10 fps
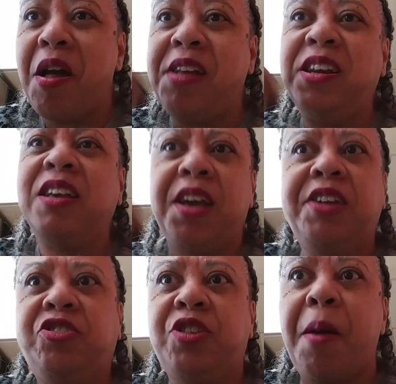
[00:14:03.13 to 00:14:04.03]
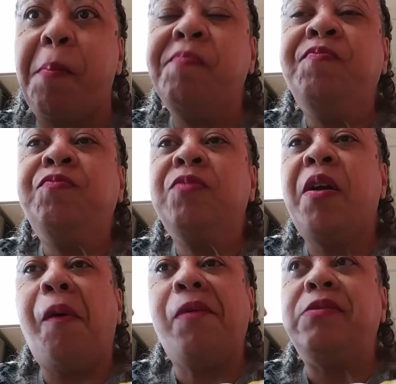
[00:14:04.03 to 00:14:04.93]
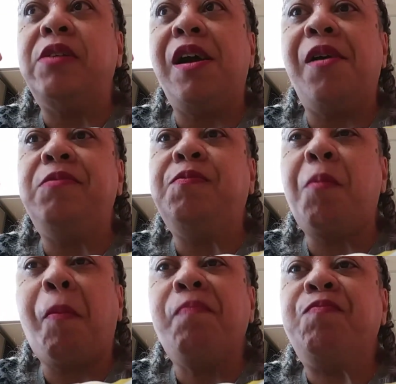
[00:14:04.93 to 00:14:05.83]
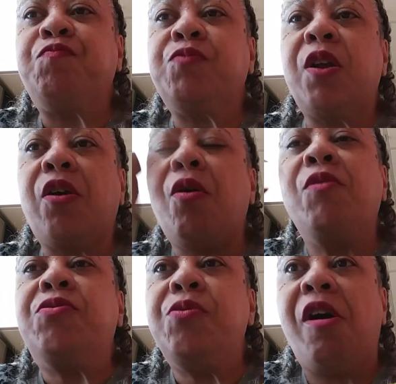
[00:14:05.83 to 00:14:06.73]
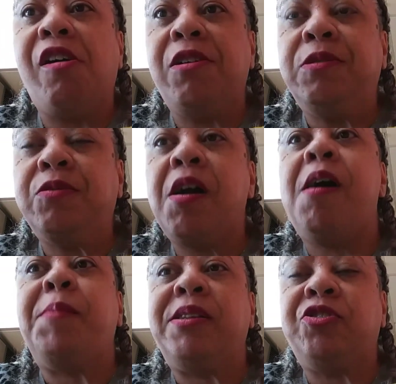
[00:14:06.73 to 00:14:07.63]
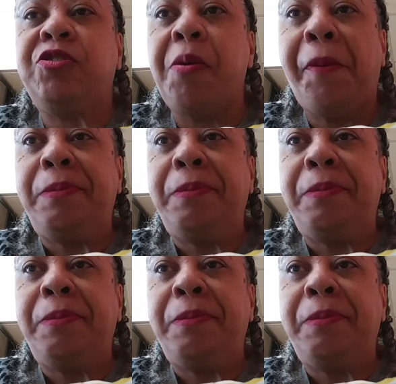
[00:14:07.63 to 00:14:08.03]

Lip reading: and engage them and go through her comments